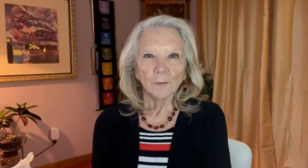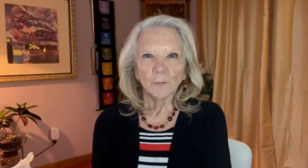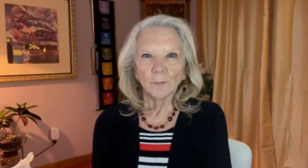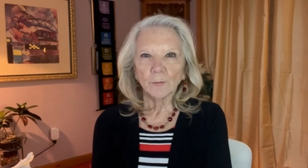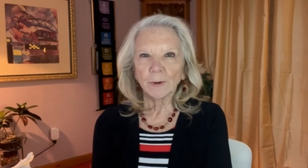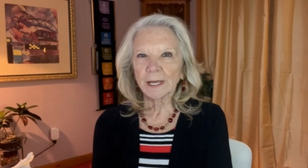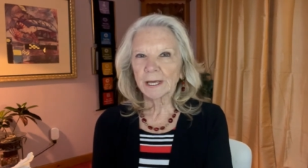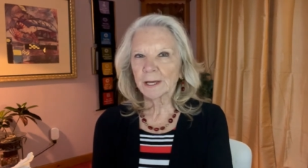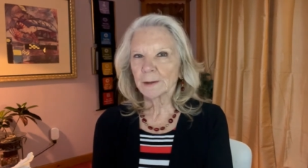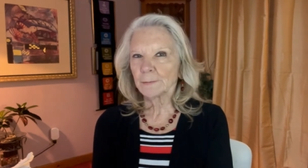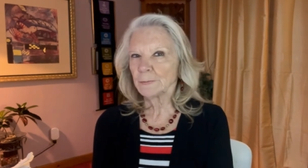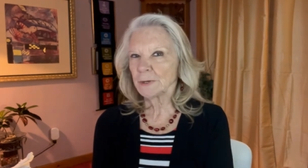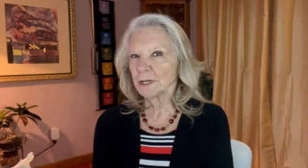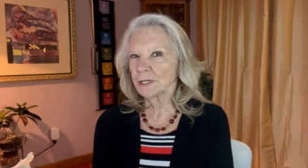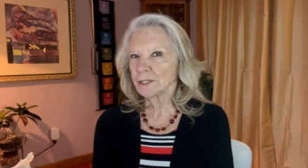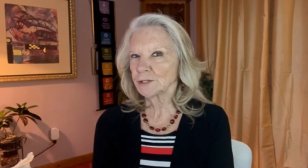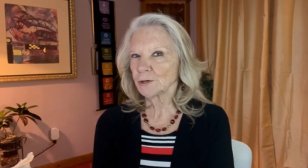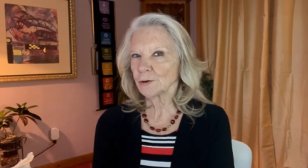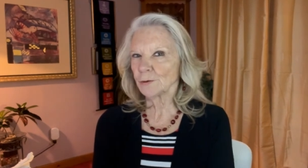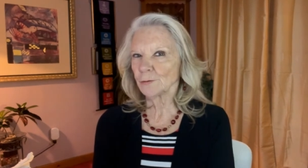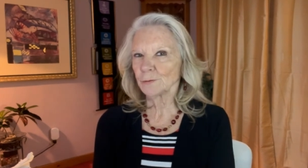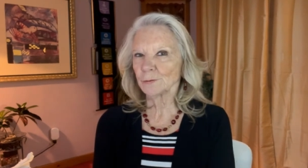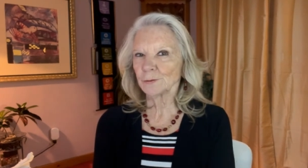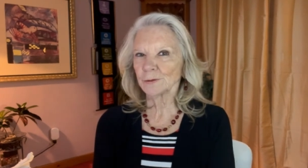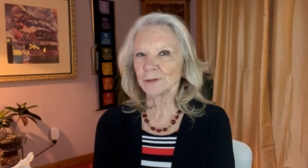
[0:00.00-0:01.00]
we can be
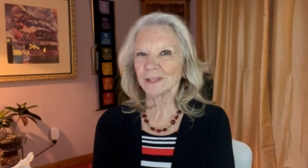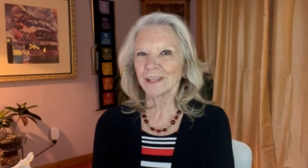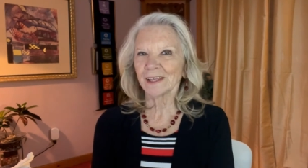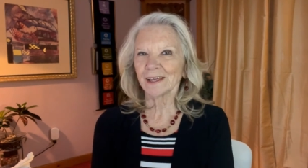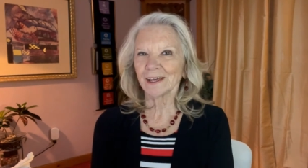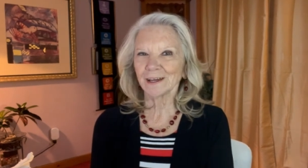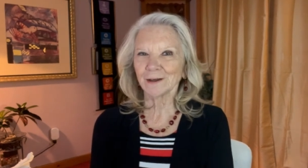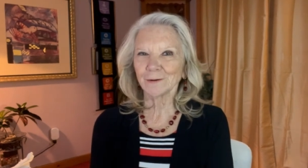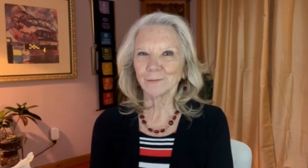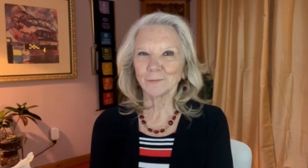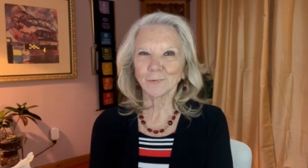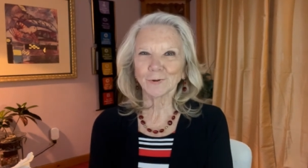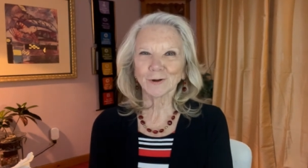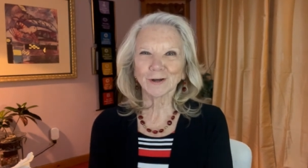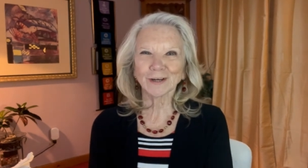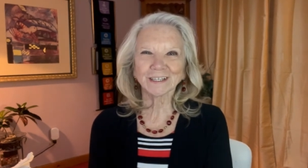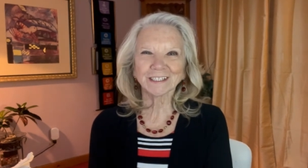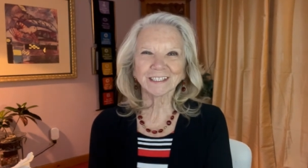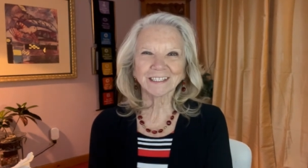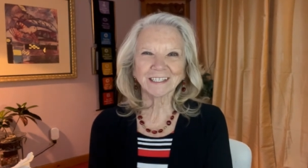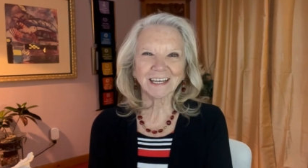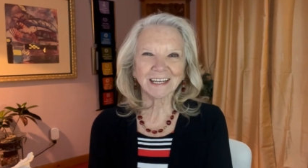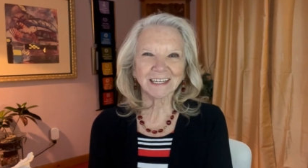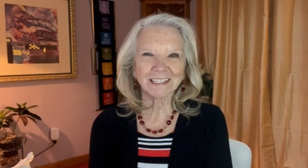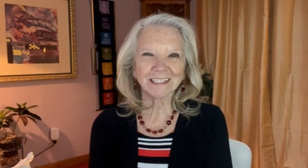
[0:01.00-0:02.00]
told that we're
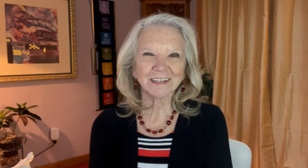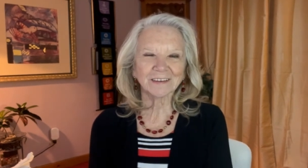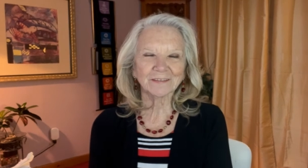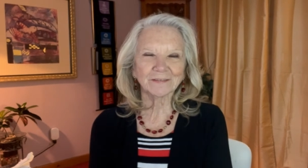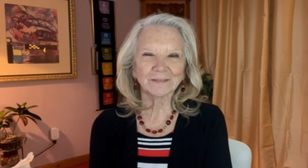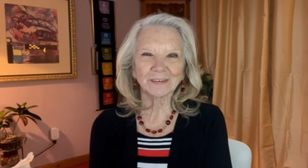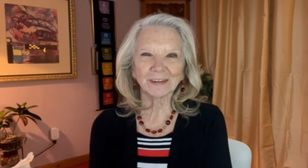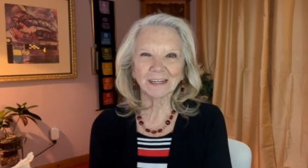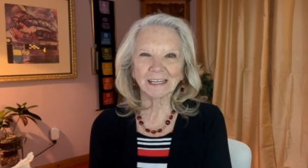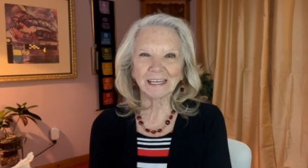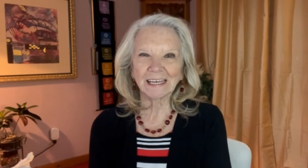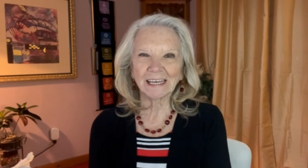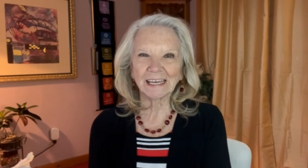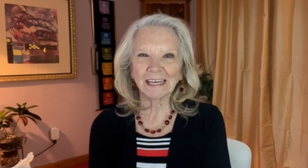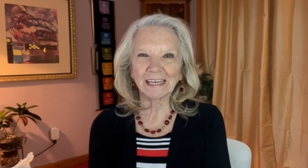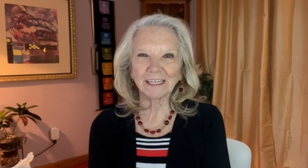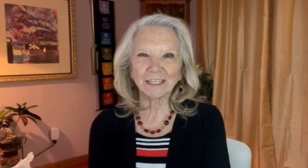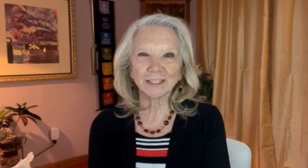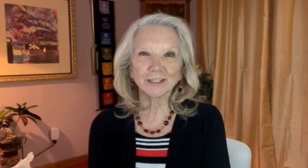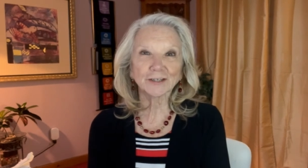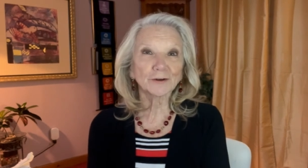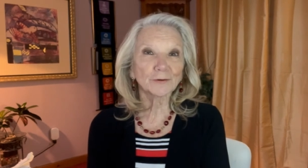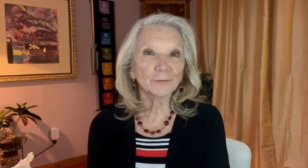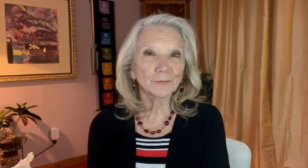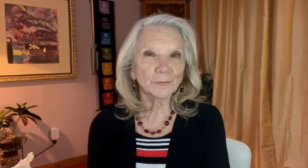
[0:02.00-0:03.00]
excessively
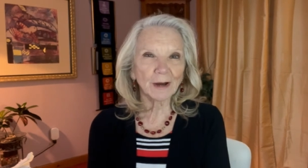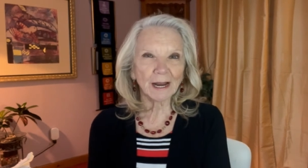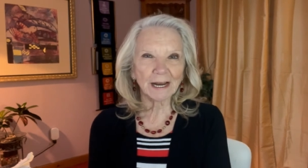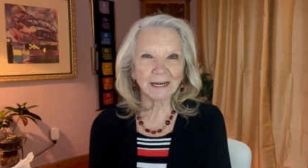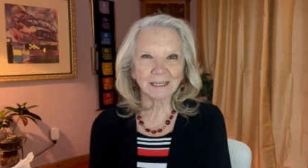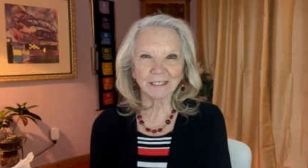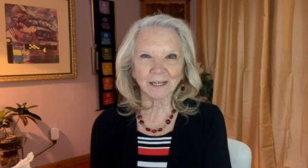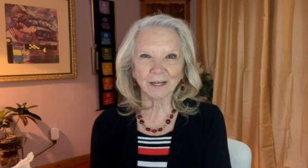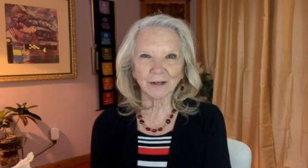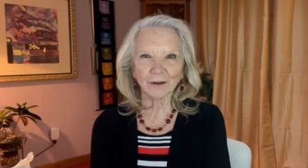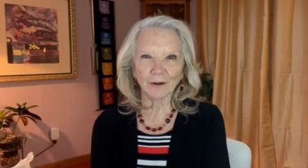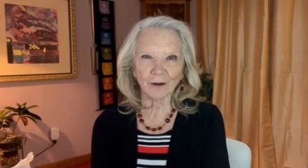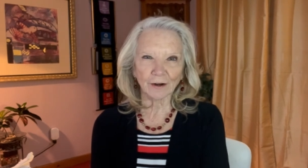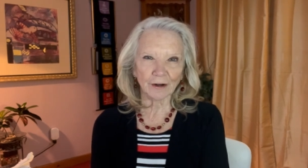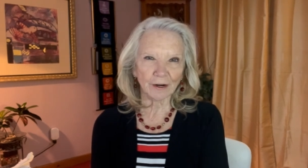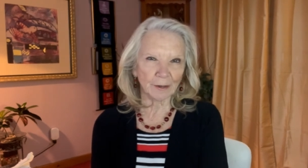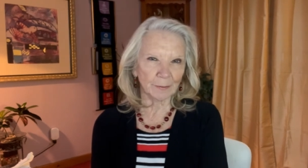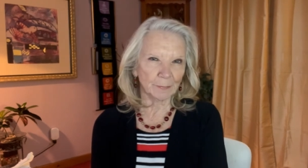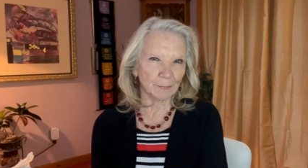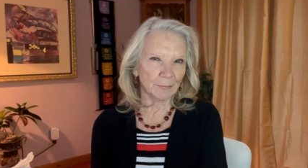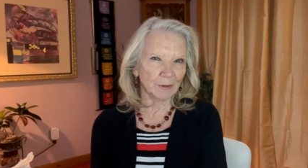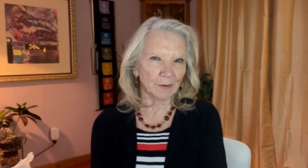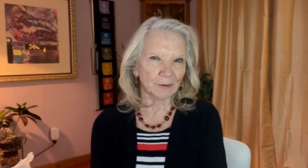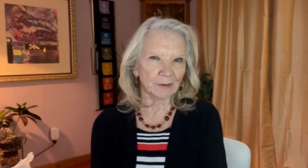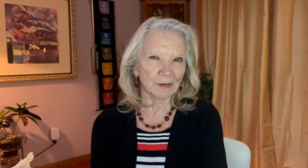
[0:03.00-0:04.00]
direct in our
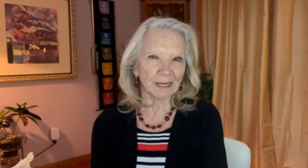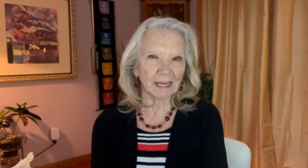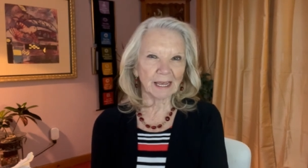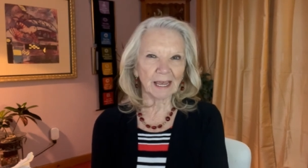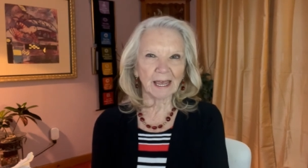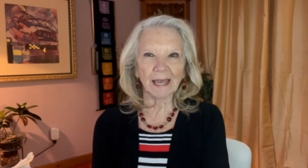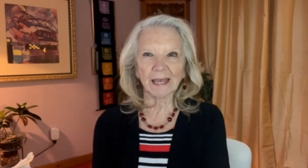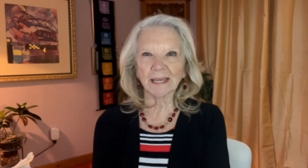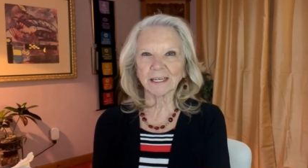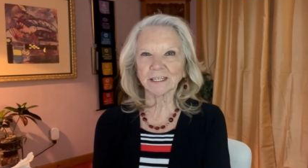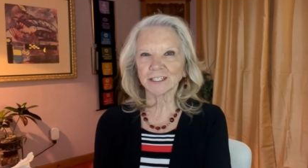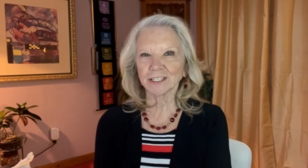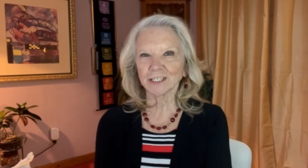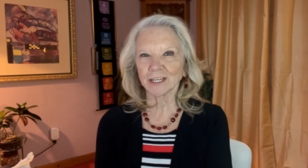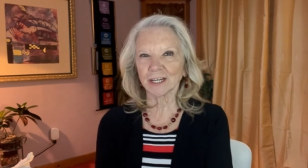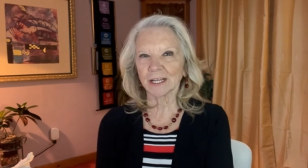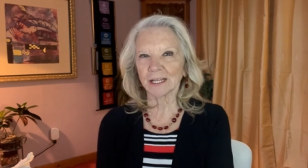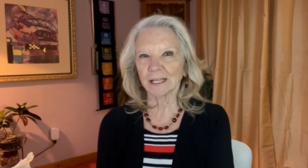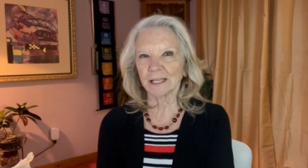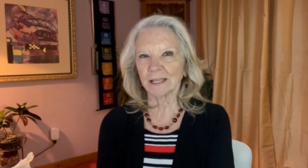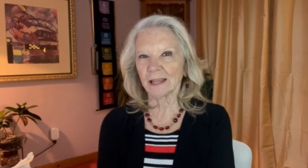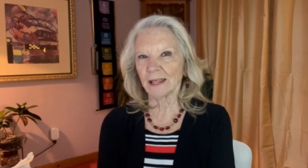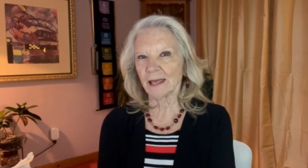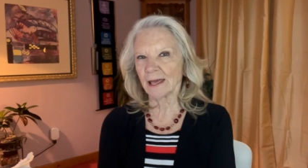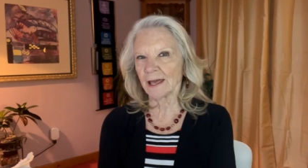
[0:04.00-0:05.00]

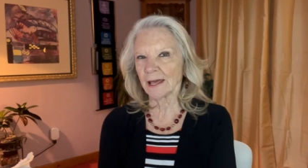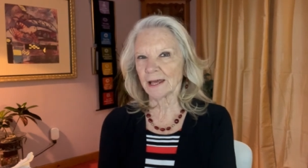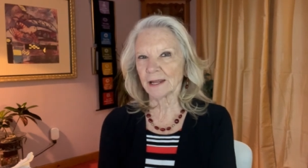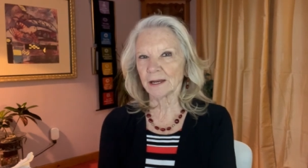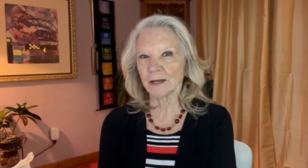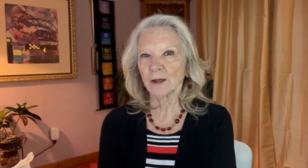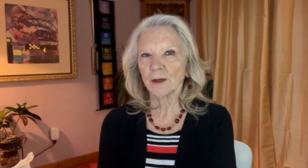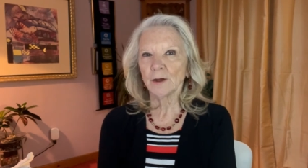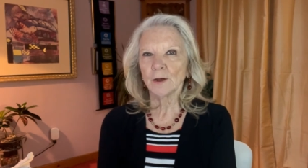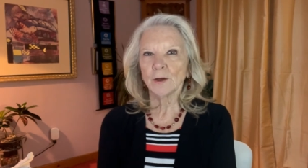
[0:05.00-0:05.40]
communication, that